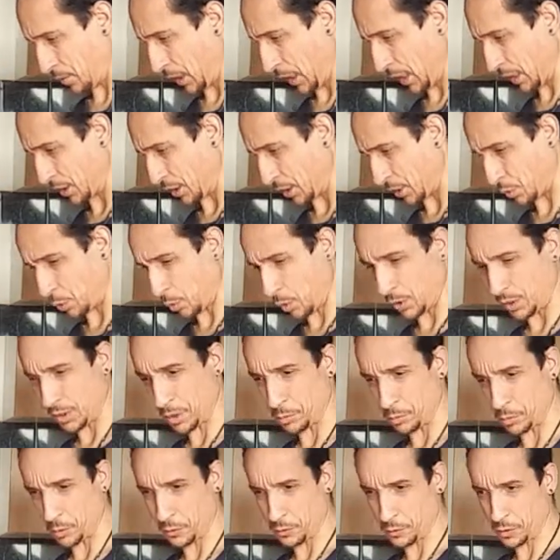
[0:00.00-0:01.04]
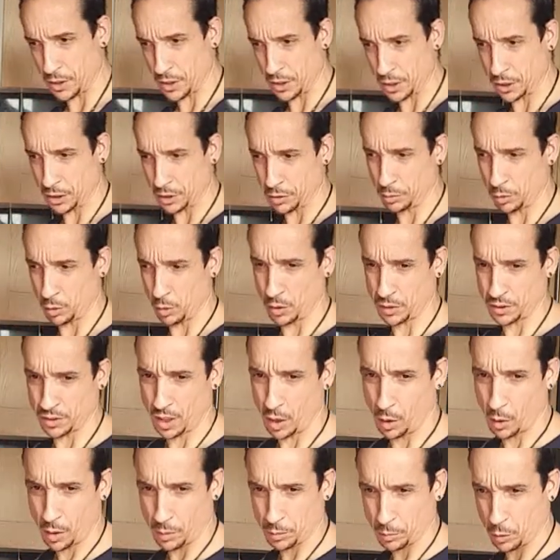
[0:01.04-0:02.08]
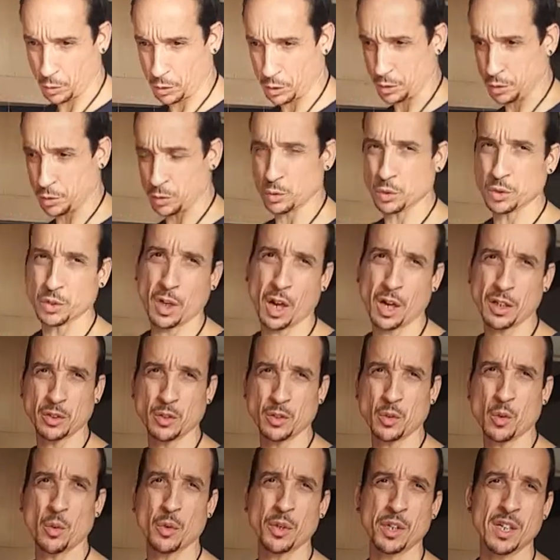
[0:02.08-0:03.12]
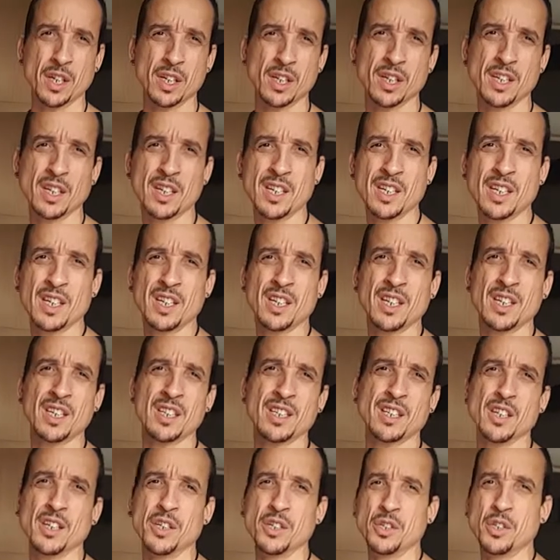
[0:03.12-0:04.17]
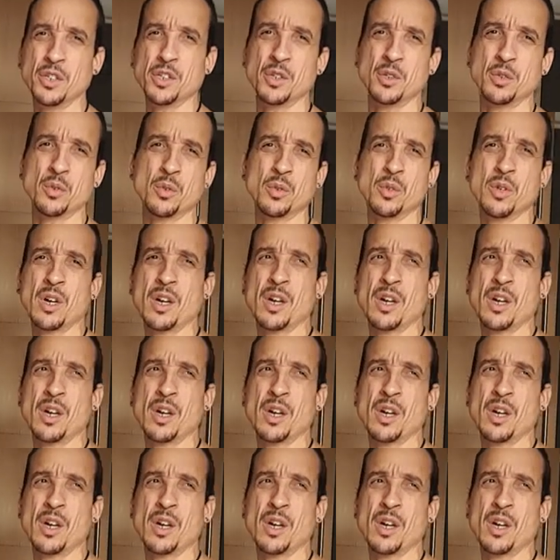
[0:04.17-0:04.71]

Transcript: I just want them to finish, because now I'm going to start going in the new